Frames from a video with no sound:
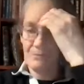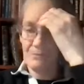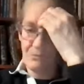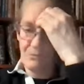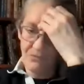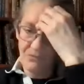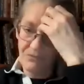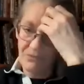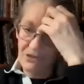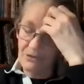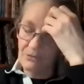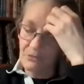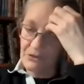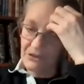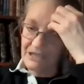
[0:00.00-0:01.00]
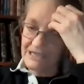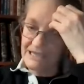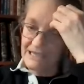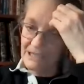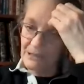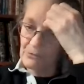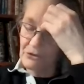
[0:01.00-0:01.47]
i'm you know
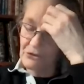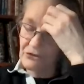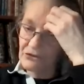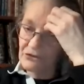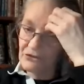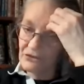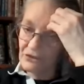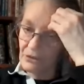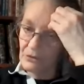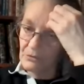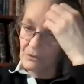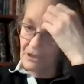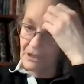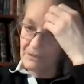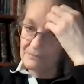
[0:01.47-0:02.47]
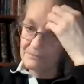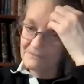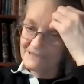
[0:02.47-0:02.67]
working amherst so um,